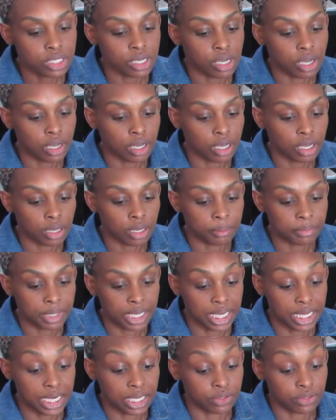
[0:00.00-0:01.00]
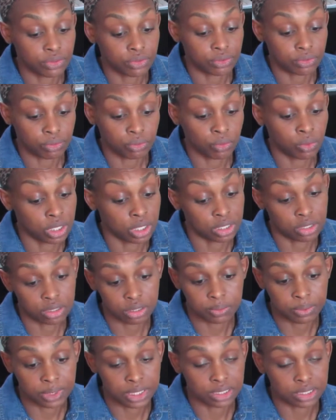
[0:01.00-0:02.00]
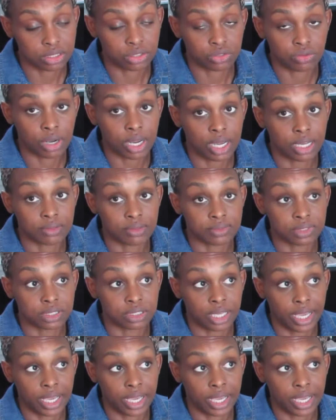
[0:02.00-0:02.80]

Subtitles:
And it's one of those plants that